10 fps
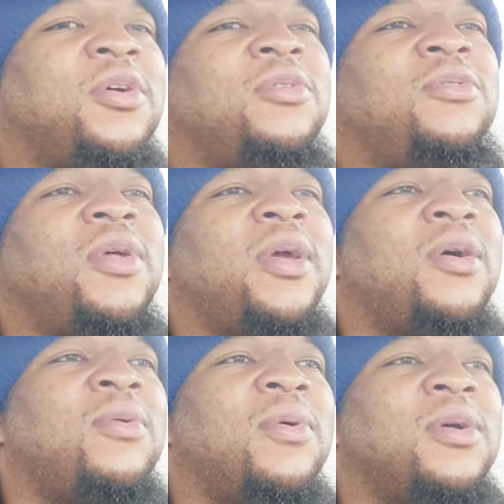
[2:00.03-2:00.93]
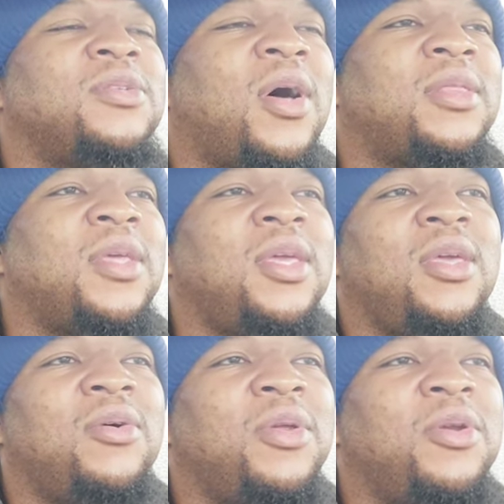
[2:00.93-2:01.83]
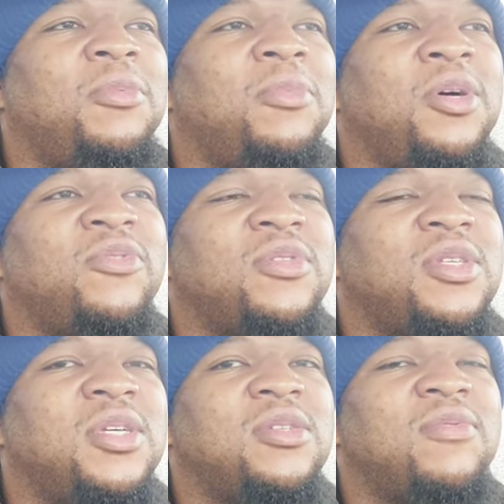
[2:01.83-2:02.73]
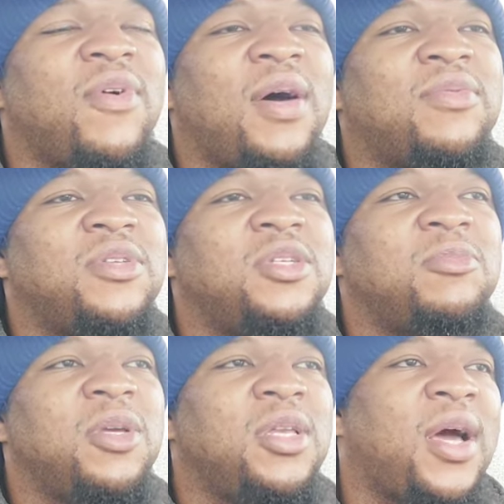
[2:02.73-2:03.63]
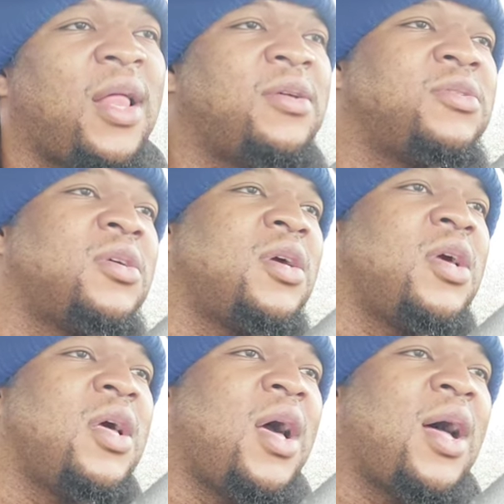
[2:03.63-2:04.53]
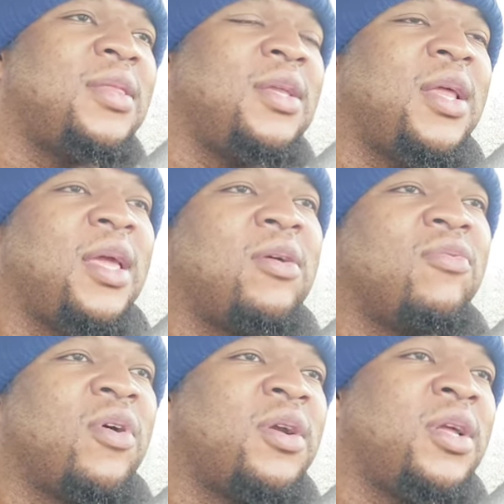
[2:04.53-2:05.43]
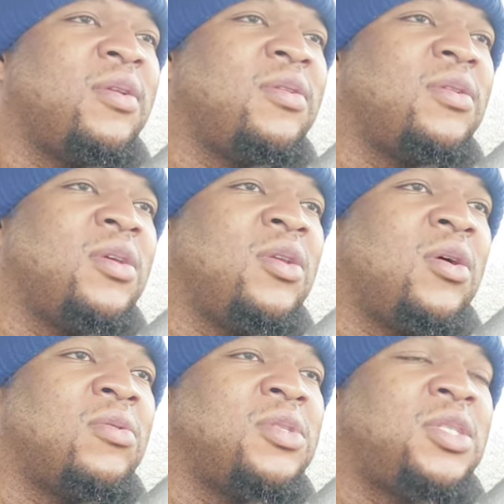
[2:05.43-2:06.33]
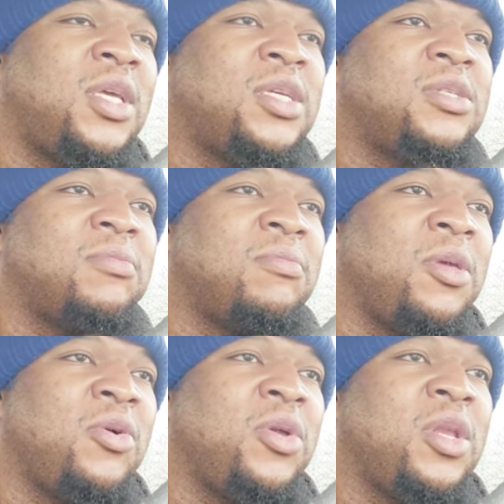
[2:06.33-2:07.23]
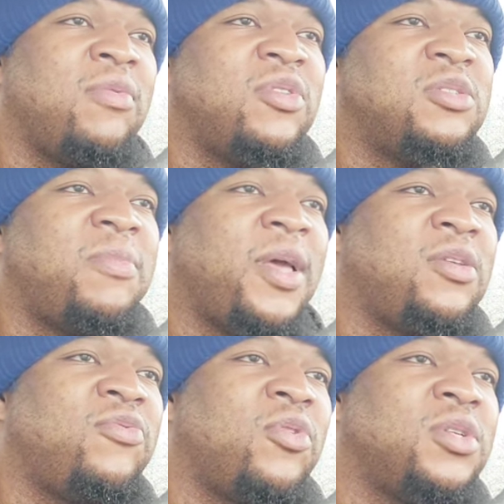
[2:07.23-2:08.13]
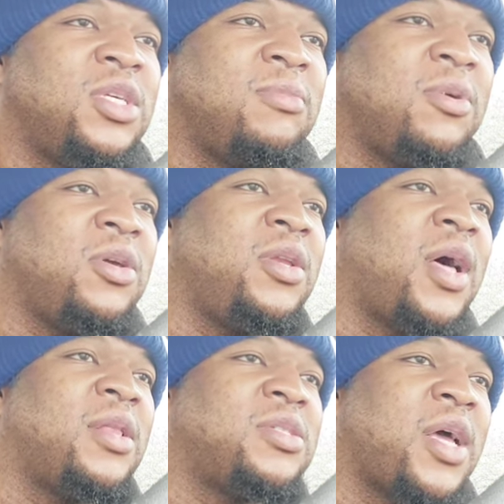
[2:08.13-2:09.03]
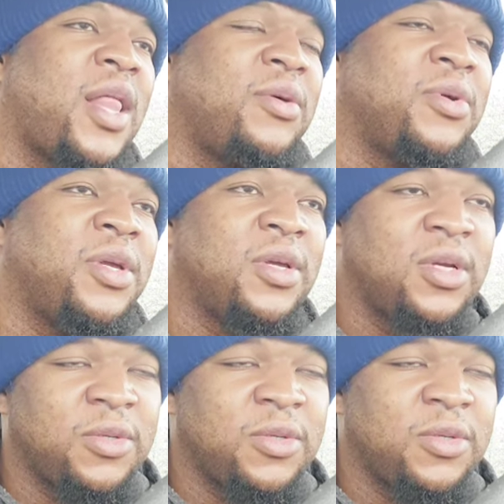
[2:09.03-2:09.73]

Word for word: don't do their homework. So I think he only on the books for six, five or six million dollars. I think they converted, you know, six million of his base fourteen million dollar salary